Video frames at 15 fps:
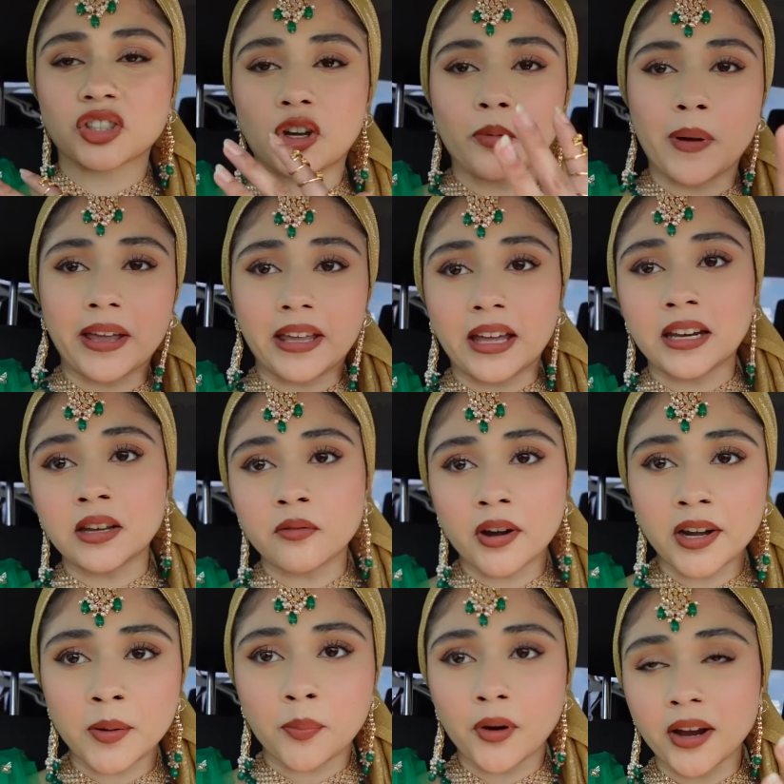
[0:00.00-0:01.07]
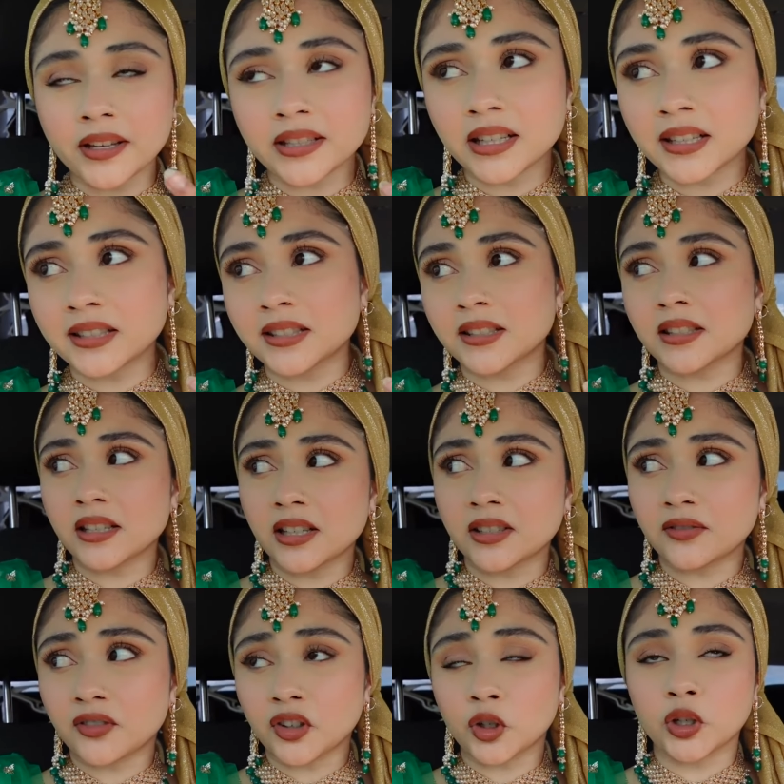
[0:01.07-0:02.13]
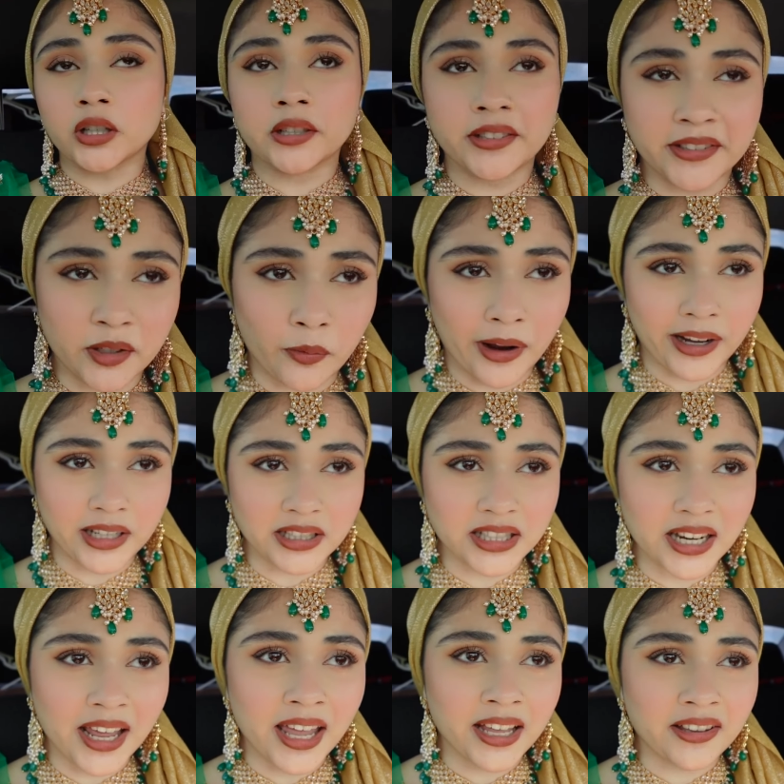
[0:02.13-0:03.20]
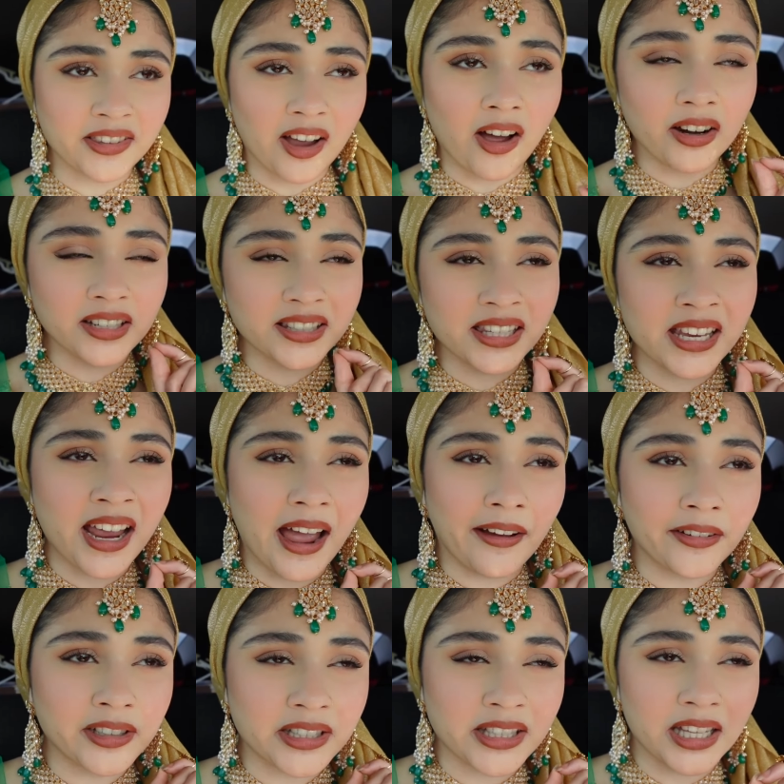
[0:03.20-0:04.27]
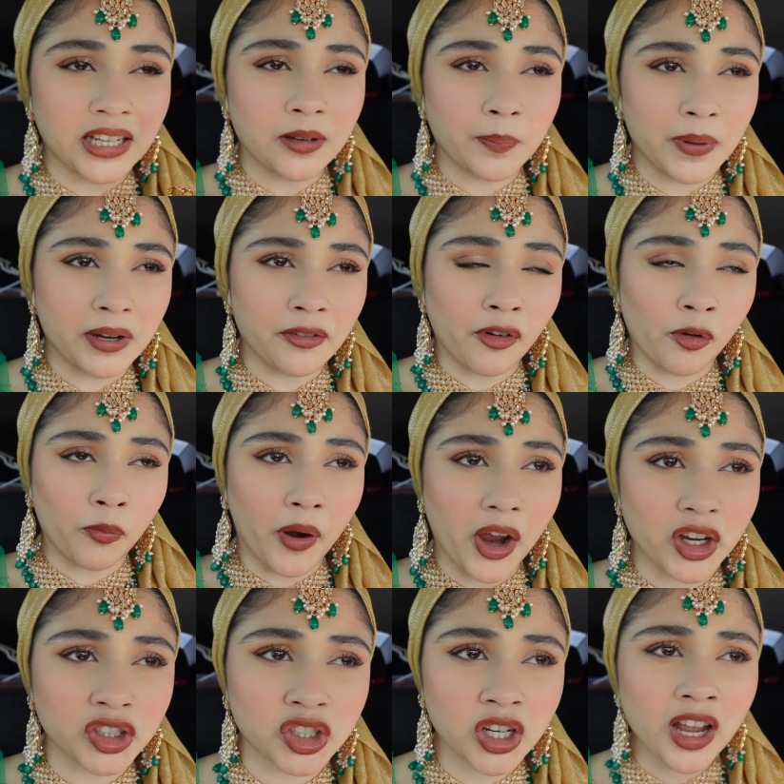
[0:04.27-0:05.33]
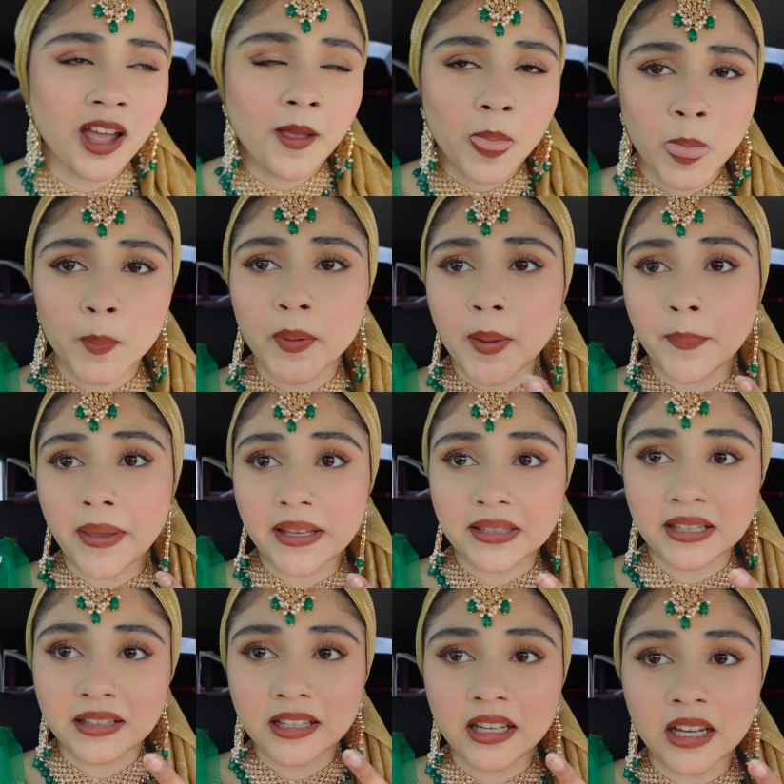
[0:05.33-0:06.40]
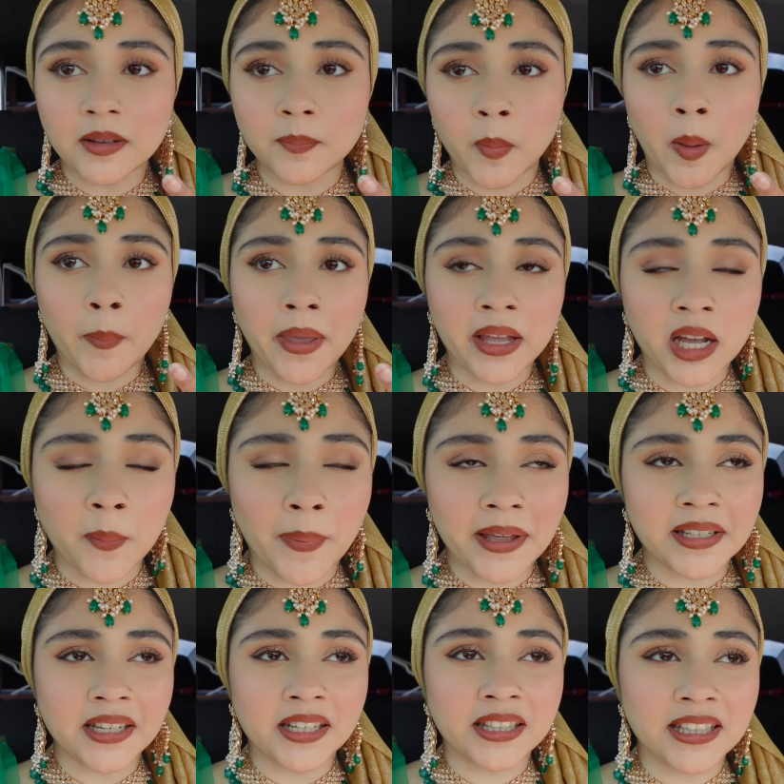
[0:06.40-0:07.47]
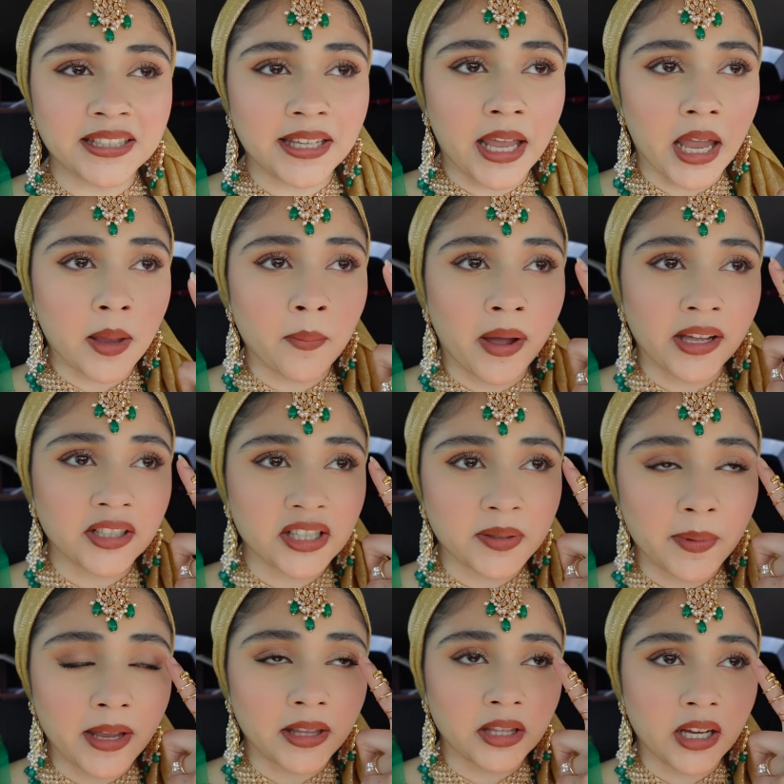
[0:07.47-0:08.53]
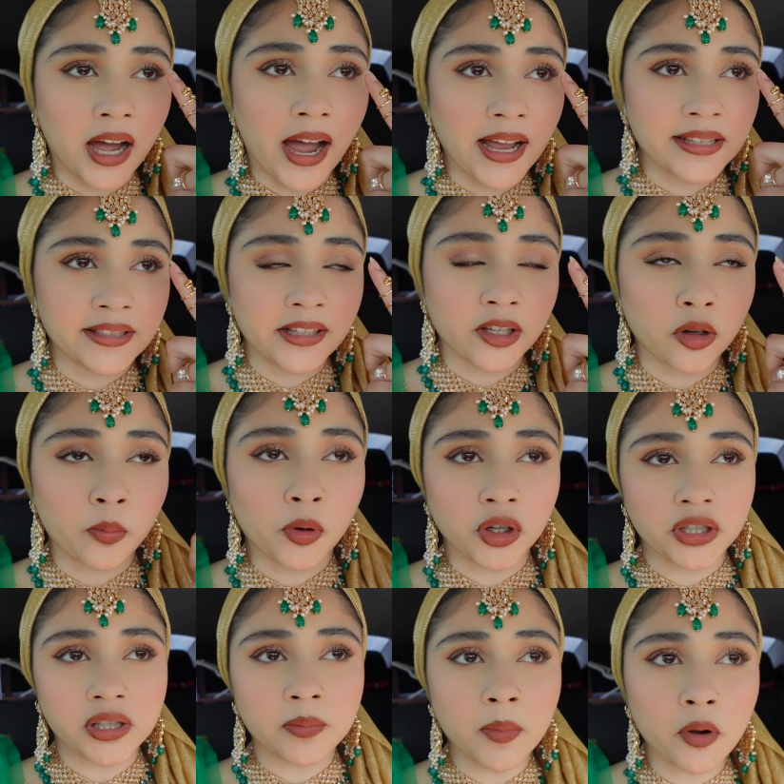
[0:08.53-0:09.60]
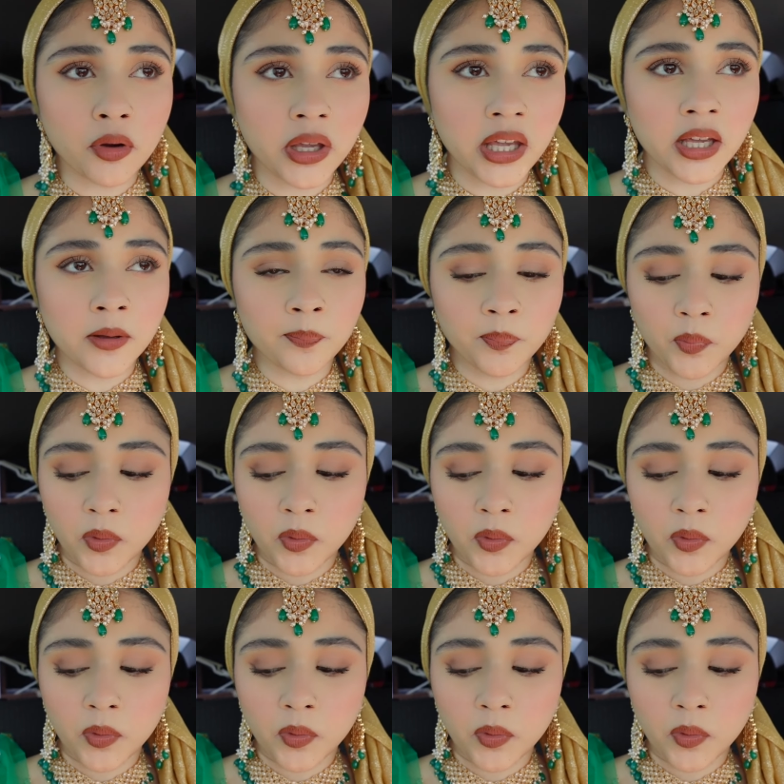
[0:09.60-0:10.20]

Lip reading: show my getting ready process for the wedding today because honestly, I was in a bit of a rush. But basically, my makeup, I did it the same. I just made the eyes a little more smoky.